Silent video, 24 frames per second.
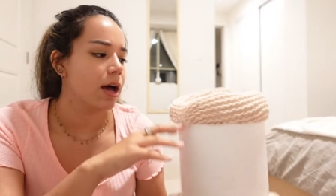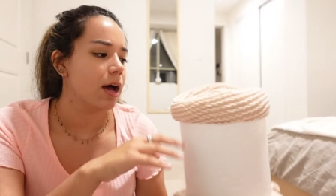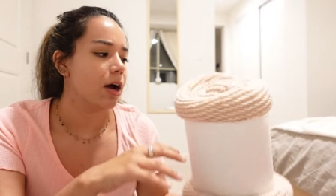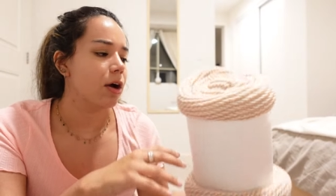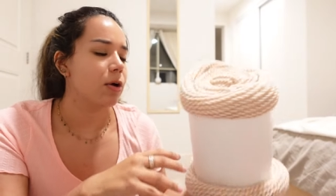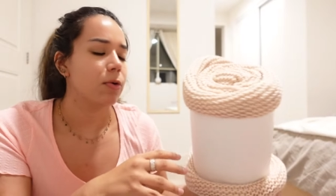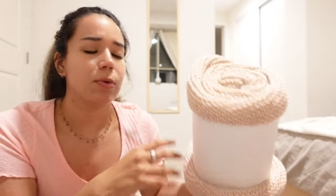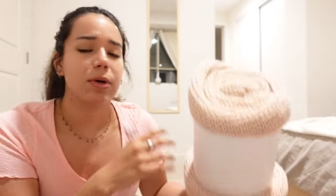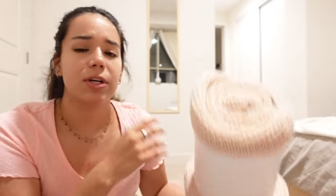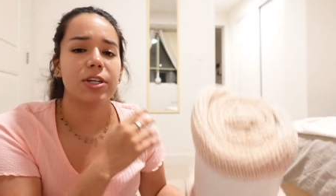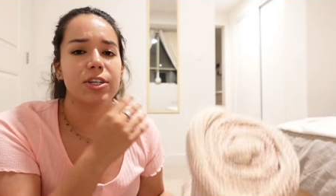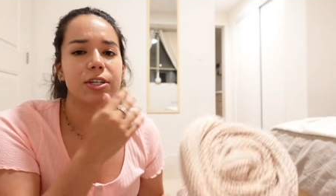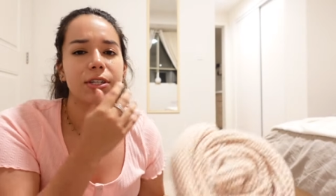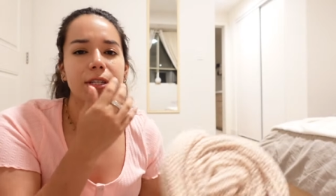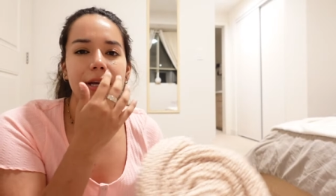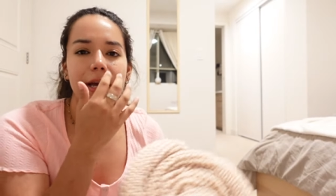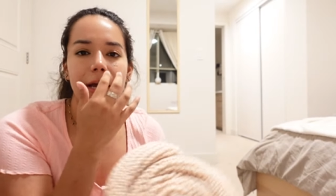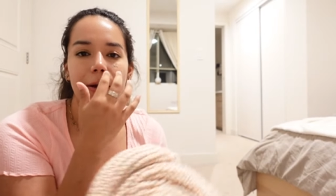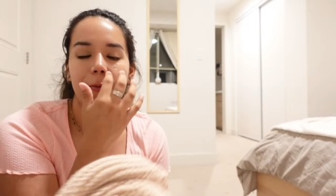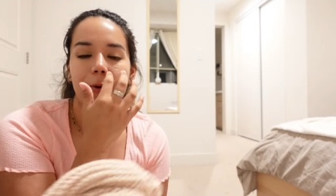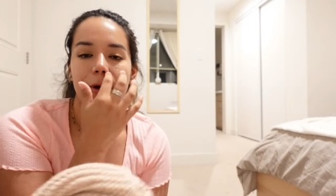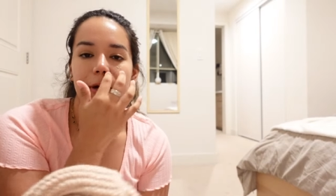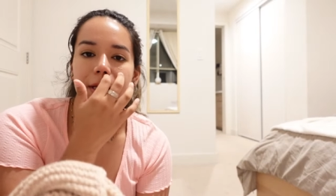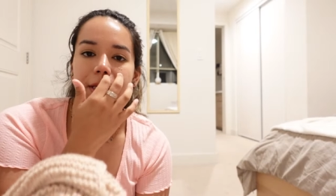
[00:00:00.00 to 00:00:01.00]
Originally,
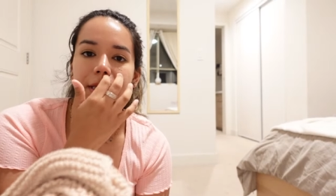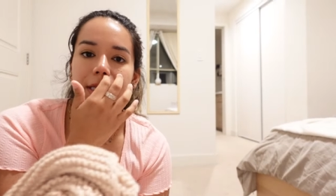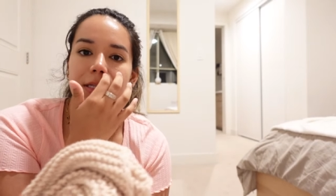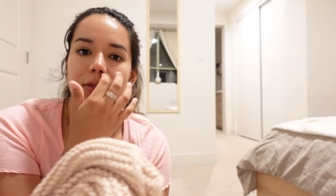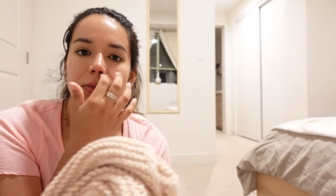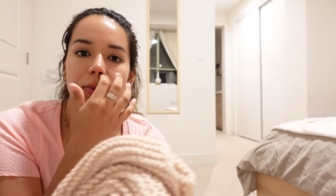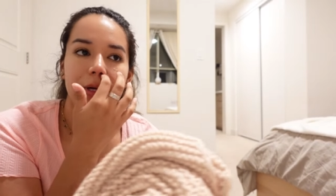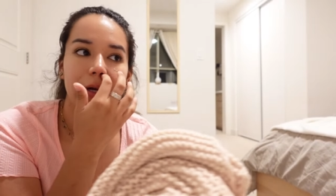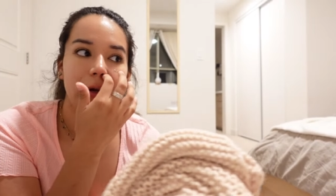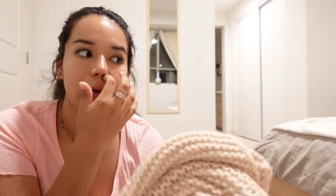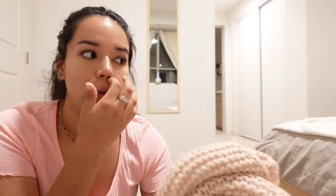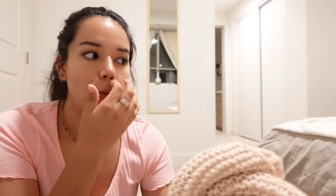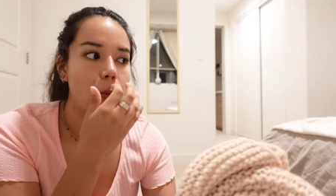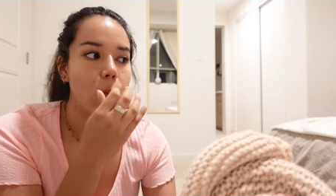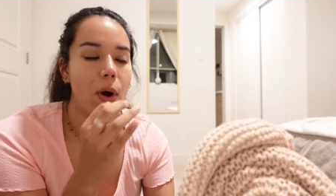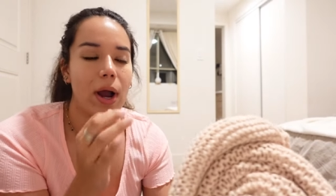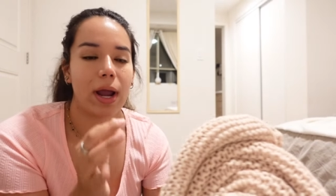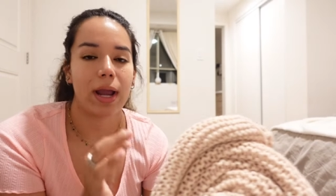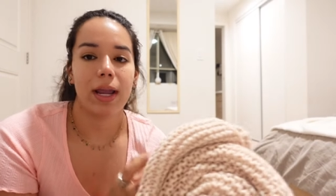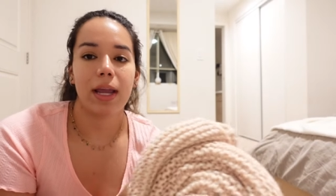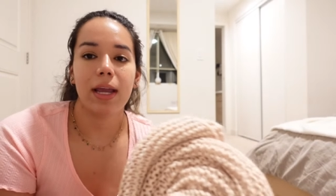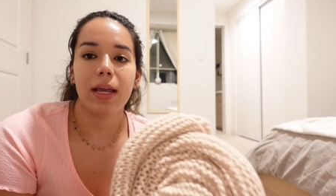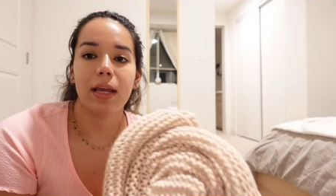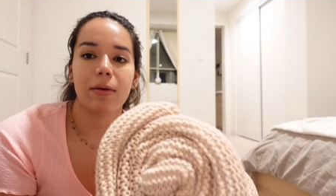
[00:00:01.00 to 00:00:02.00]
I wanted this one in
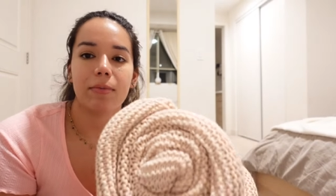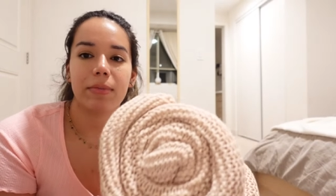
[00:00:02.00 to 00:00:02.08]
white